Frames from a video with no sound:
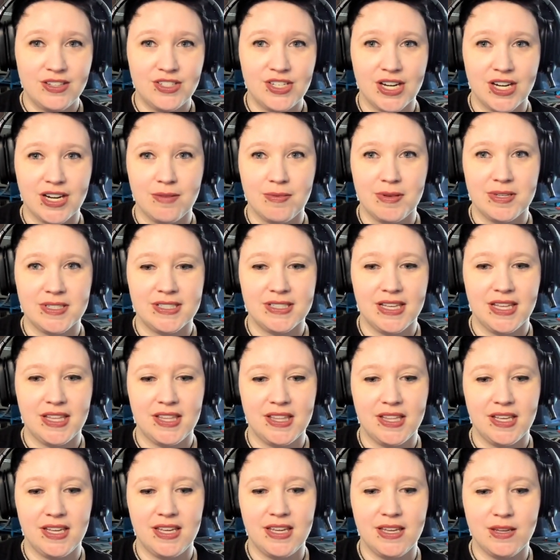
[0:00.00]
Jacob has said
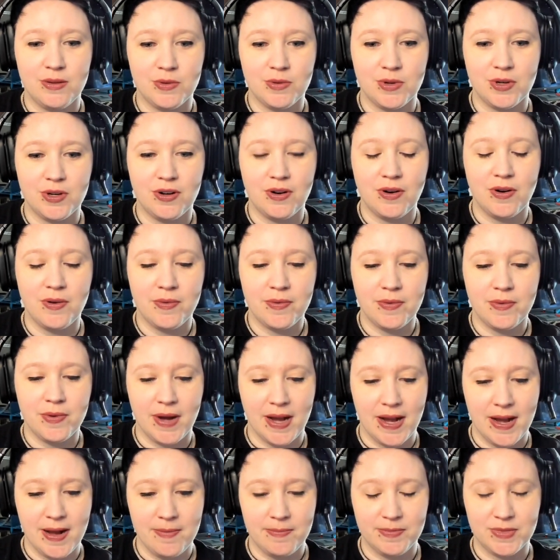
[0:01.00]
that he will
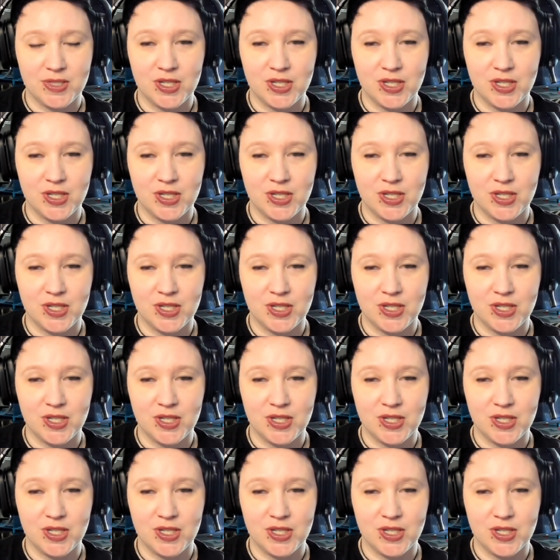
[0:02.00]
um,